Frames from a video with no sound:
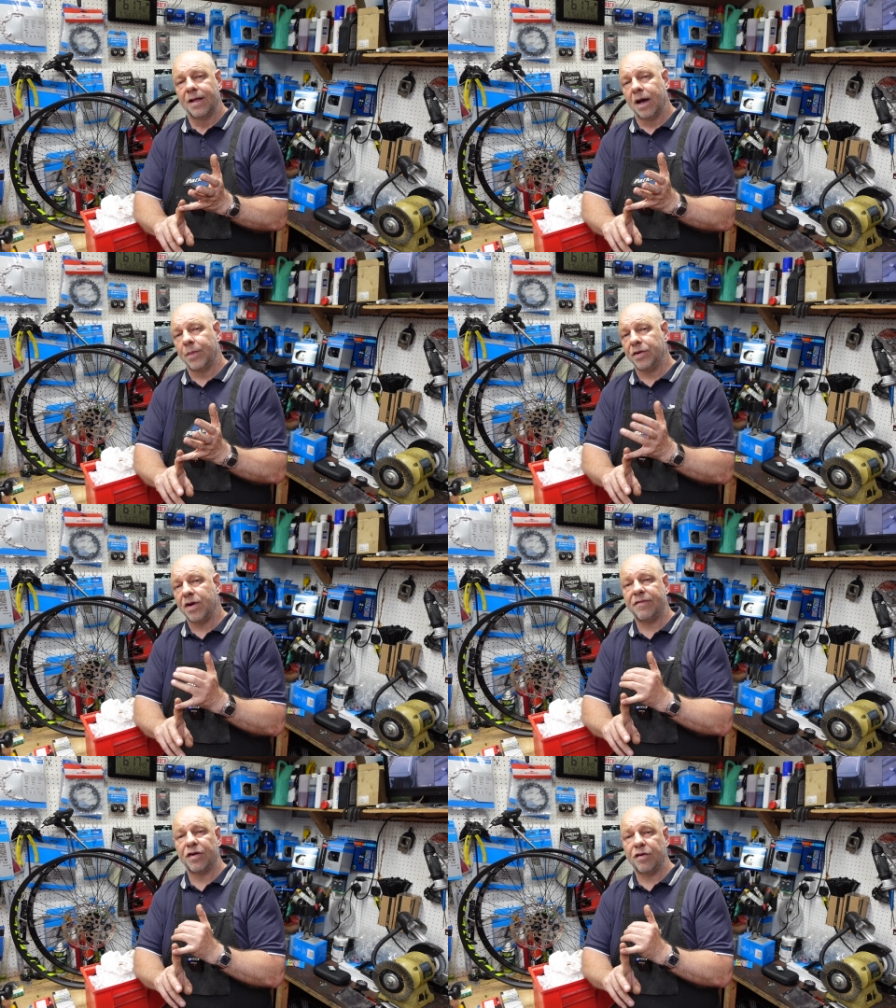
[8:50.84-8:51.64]
and we've
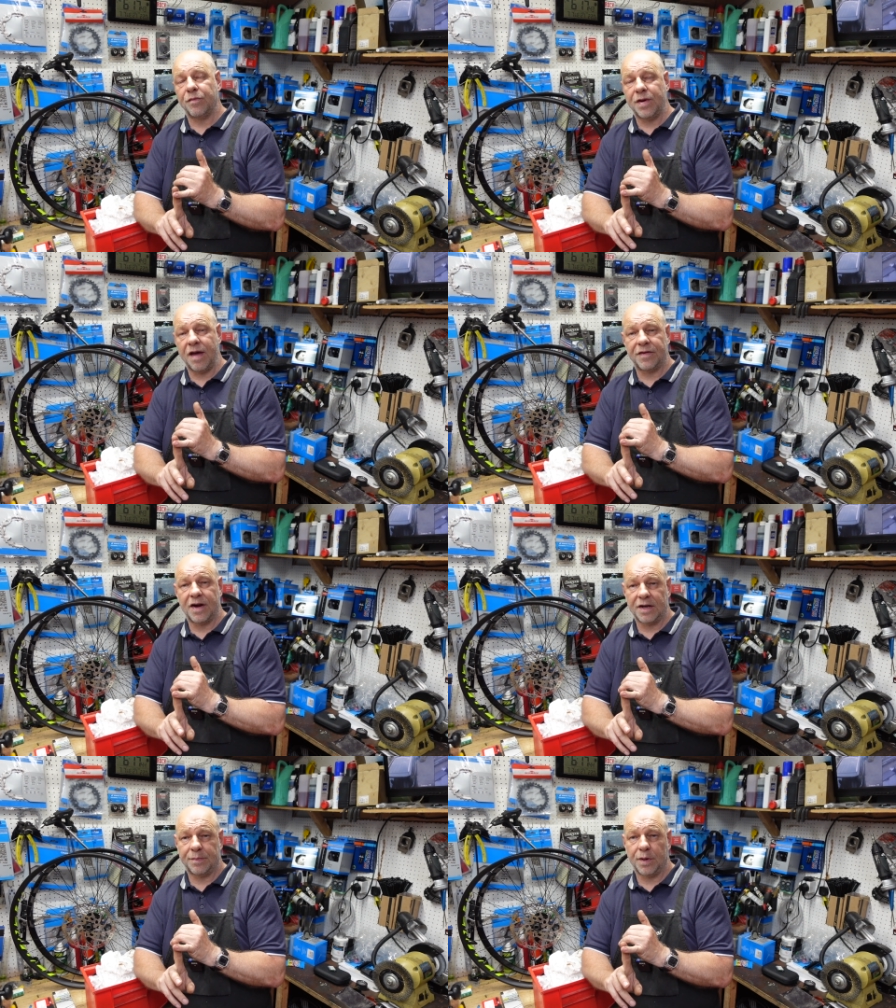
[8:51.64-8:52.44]
never never
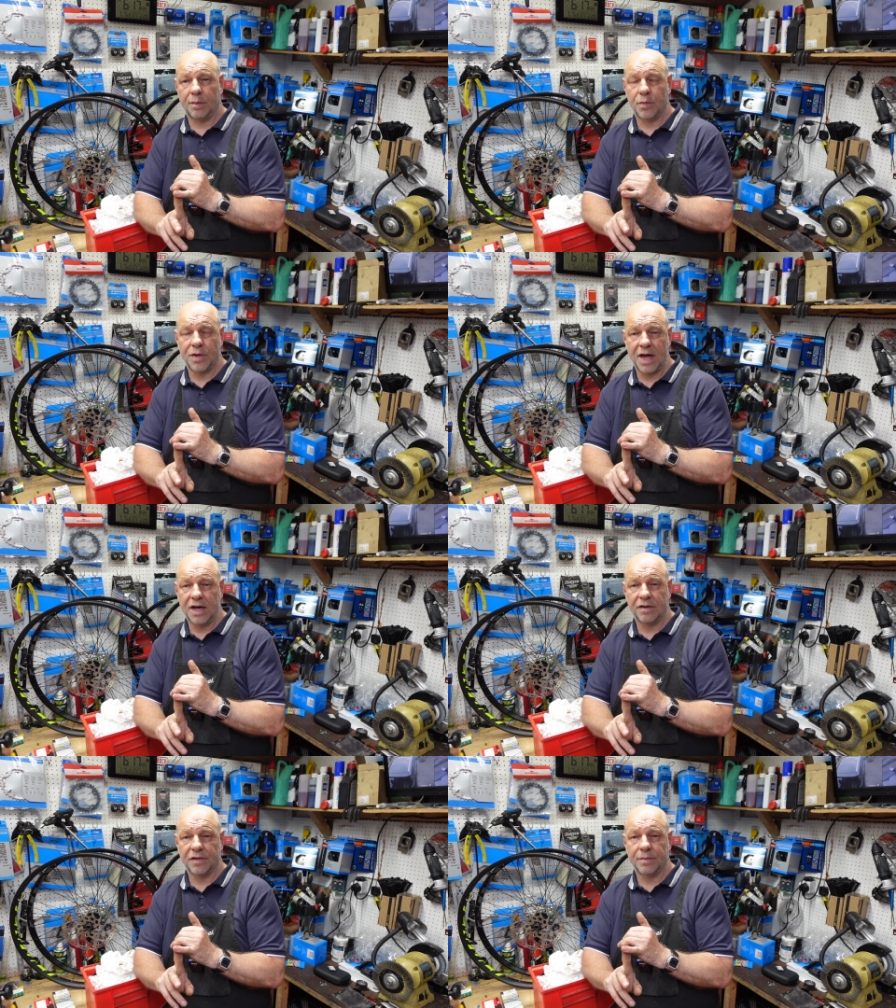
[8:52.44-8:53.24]
had a problem with
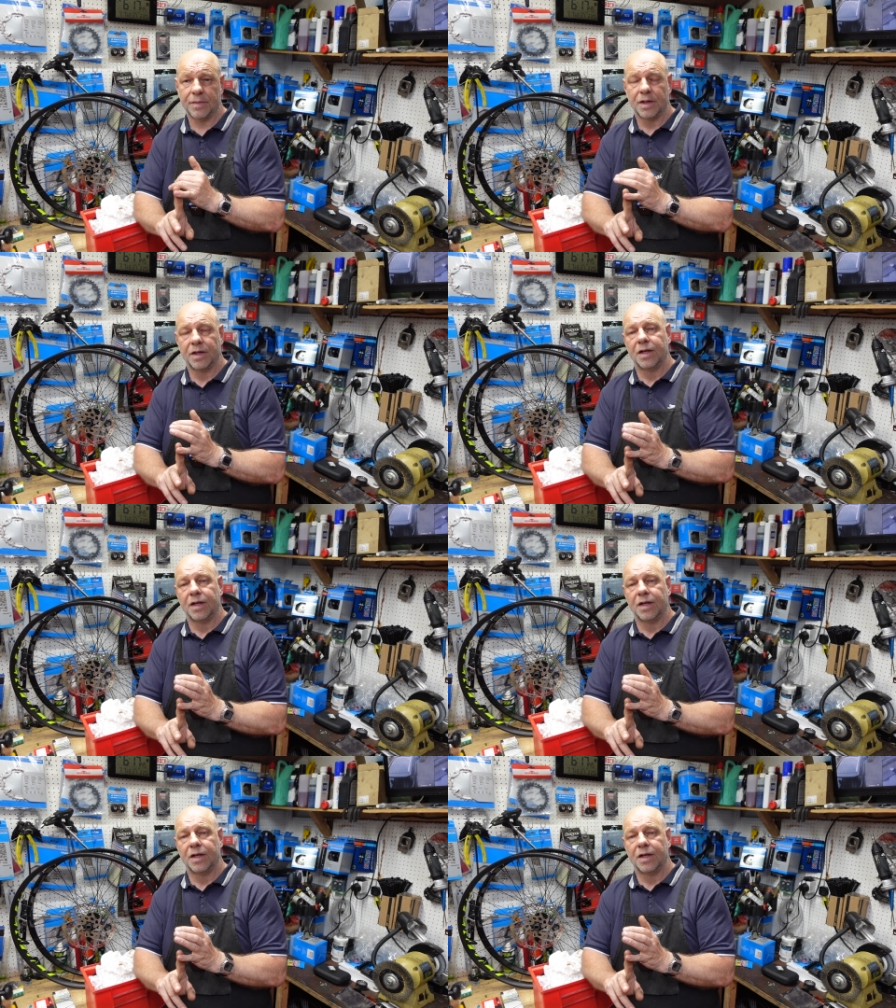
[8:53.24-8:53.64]
any of them.